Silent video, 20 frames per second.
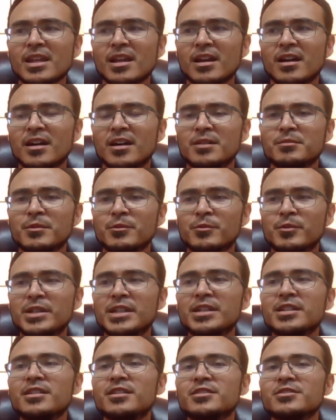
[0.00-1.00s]
um, we
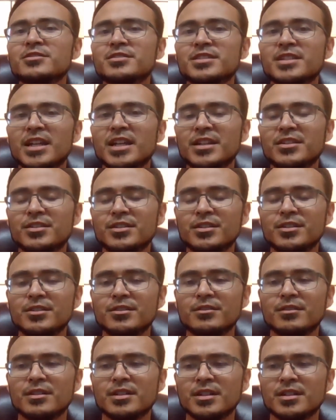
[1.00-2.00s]
need to understand
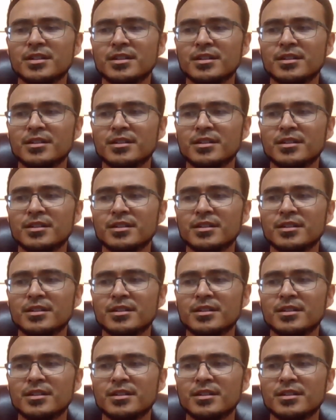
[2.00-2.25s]
too the